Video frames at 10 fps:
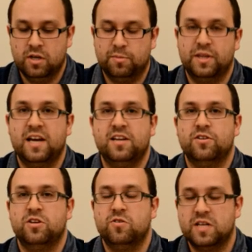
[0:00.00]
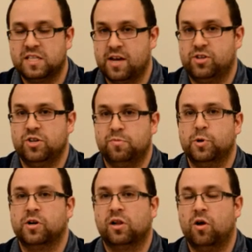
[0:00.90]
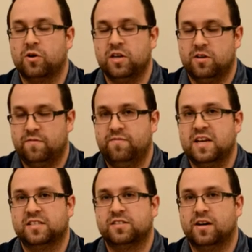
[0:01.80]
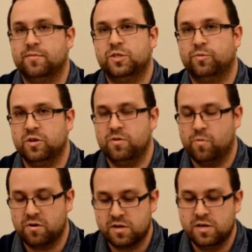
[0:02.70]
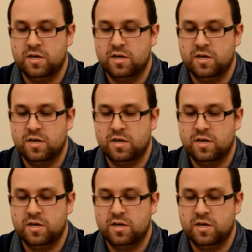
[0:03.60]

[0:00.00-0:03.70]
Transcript: But then in your unit test, you can put a clock and you can fix the time to what you want.